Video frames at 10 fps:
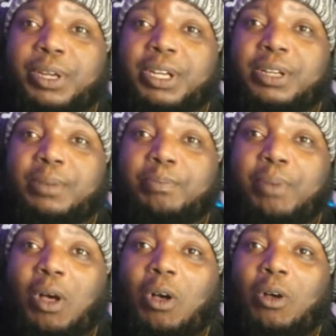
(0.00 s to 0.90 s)
putting the
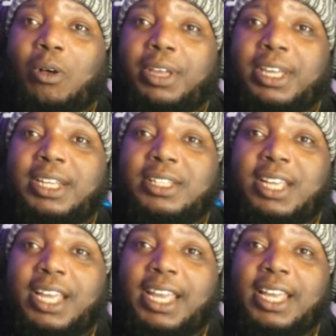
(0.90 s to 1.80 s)
ball in his
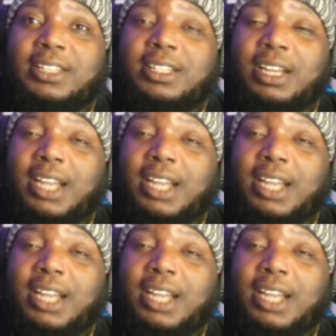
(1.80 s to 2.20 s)
hands and